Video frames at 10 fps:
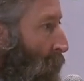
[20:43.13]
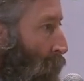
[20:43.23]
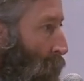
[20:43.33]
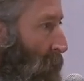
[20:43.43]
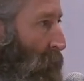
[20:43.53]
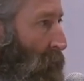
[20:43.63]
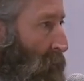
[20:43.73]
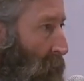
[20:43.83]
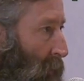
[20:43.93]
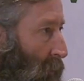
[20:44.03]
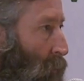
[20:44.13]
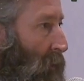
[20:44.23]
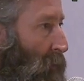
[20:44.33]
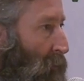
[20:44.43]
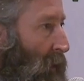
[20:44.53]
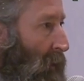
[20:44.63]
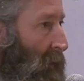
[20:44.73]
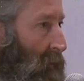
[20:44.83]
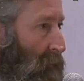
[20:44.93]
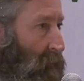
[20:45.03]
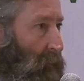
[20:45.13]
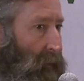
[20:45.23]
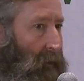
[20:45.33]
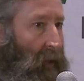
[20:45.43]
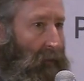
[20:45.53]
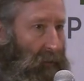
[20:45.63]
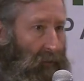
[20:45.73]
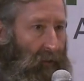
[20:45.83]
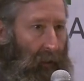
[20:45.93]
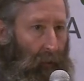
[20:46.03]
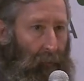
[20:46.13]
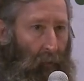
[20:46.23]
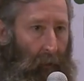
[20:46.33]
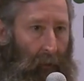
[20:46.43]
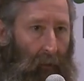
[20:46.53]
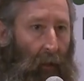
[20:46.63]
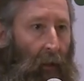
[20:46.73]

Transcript: what you're doing or what you're telling them from a deduction standpoint,